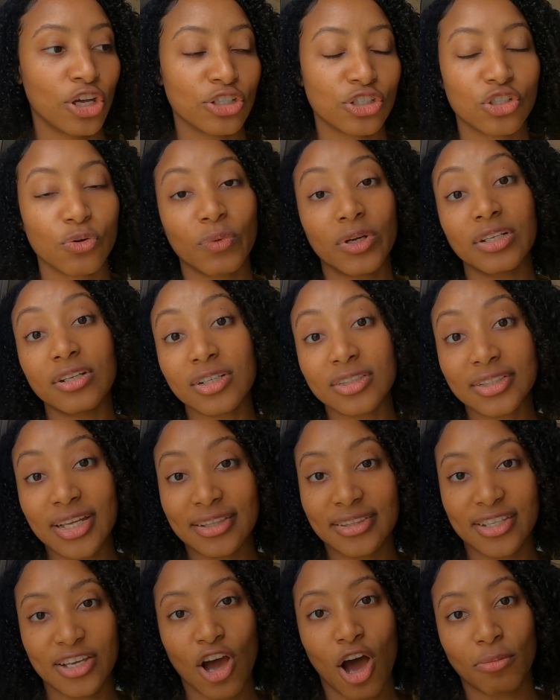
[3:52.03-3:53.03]
So we looked
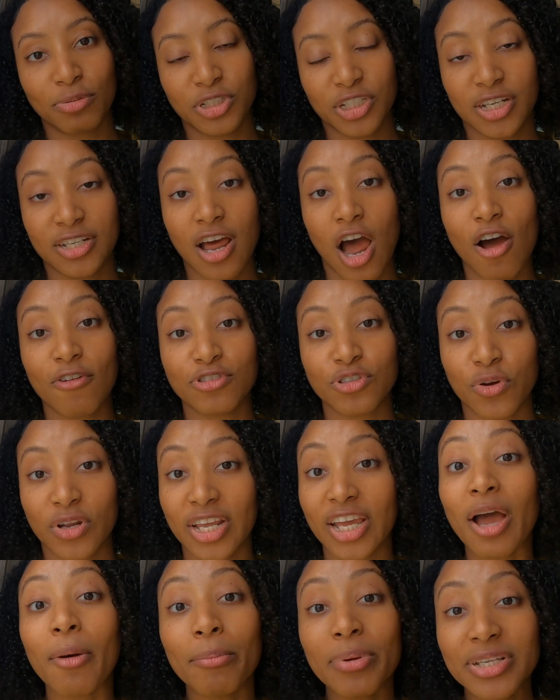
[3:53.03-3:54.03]
at the option of
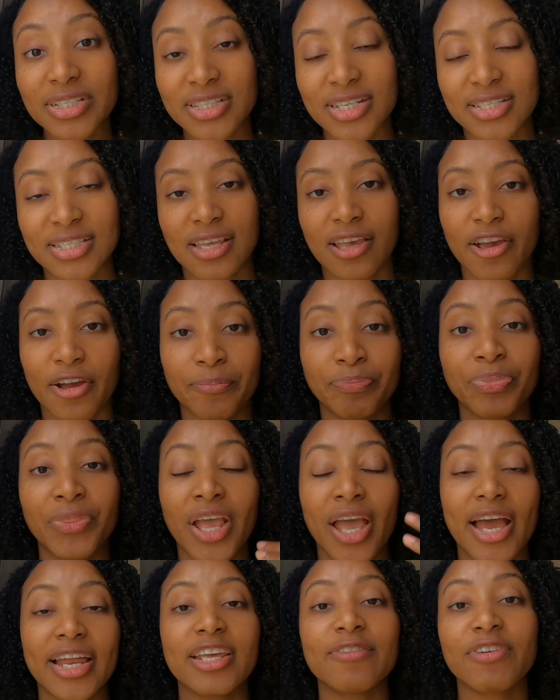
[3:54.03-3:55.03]
starting a business here.
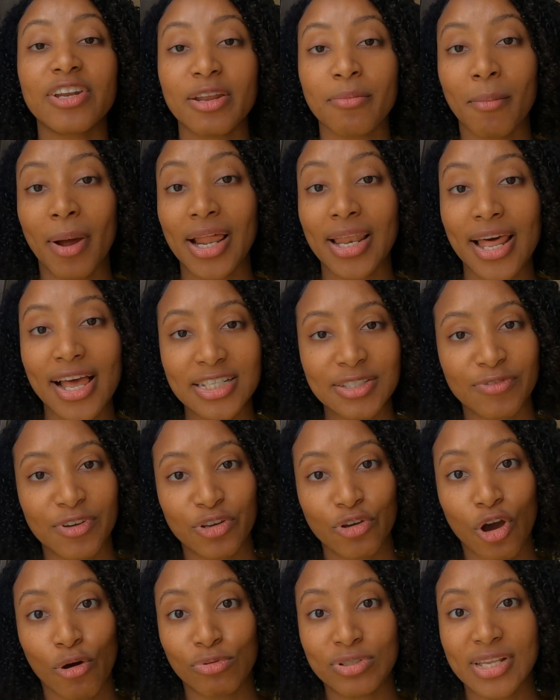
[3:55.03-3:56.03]
And even in my last
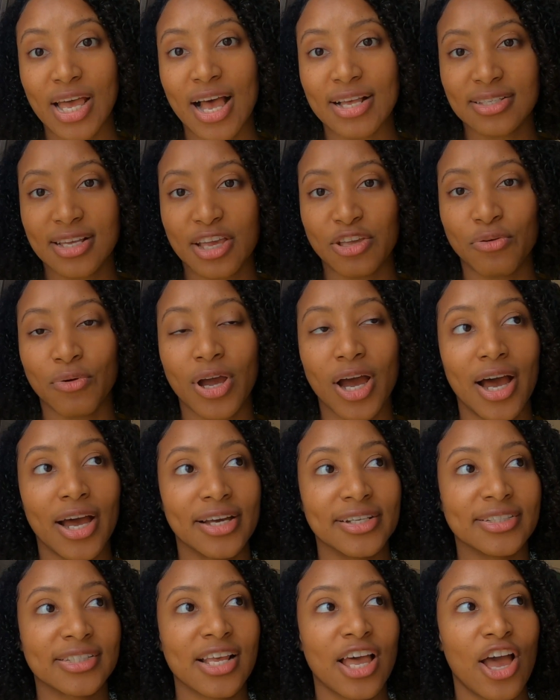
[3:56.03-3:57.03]
video, I was asking you
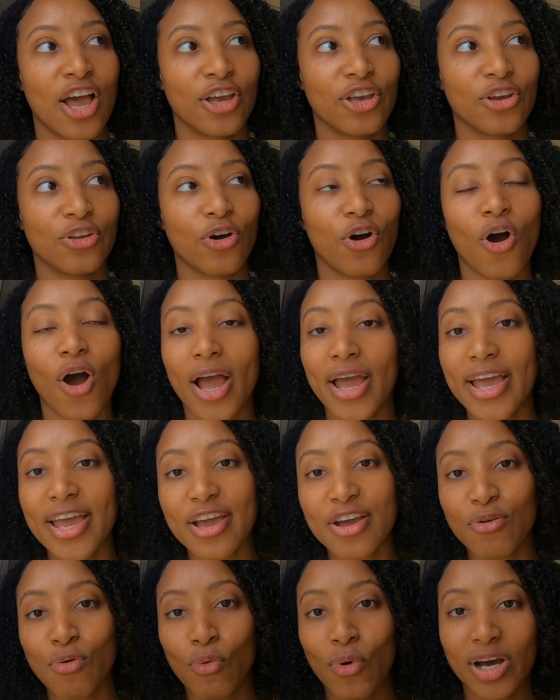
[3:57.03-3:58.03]
guys, you know,
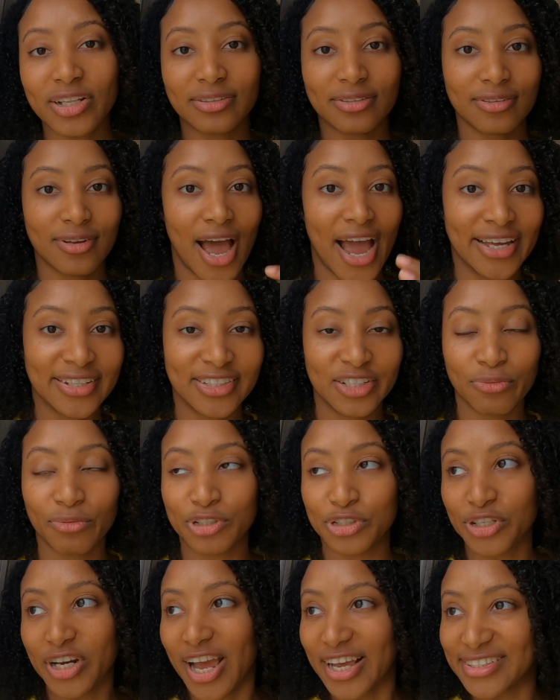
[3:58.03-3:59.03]
hey, what idea
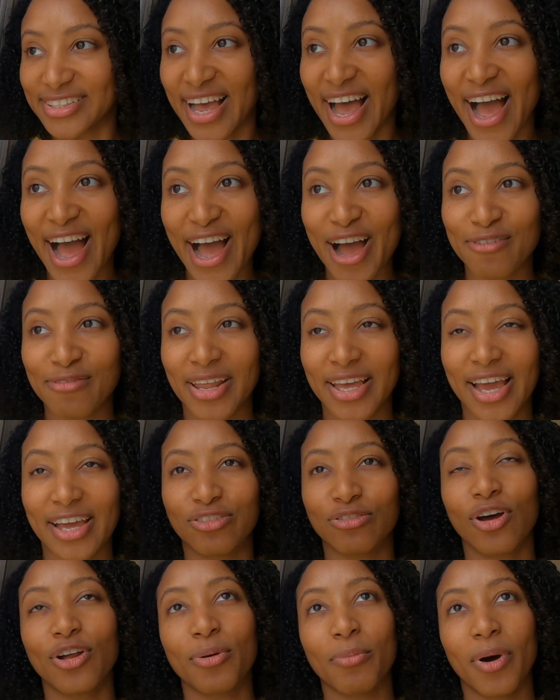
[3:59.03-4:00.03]
would you guys have? Like, I
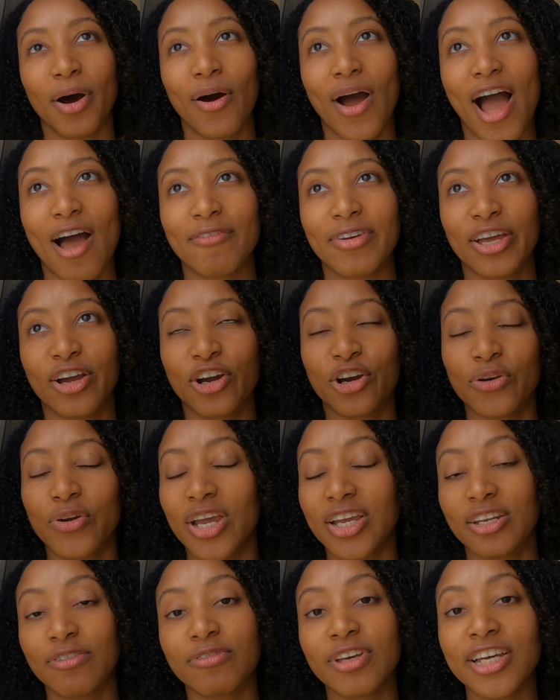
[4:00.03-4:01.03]
thought about having a
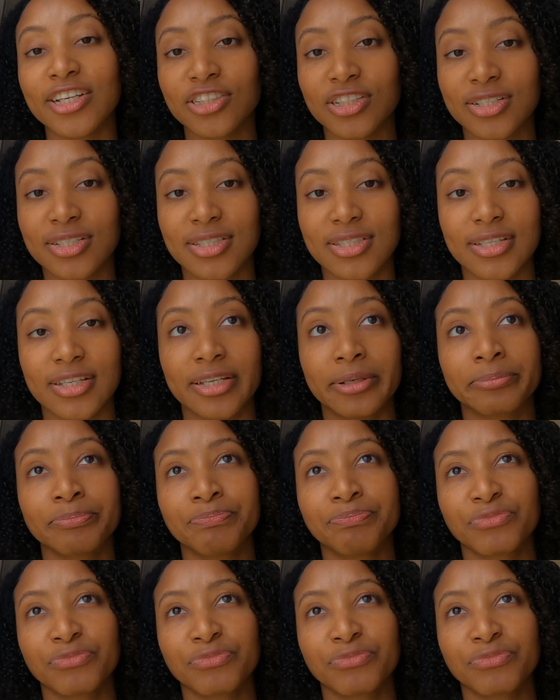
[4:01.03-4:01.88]
creative agency.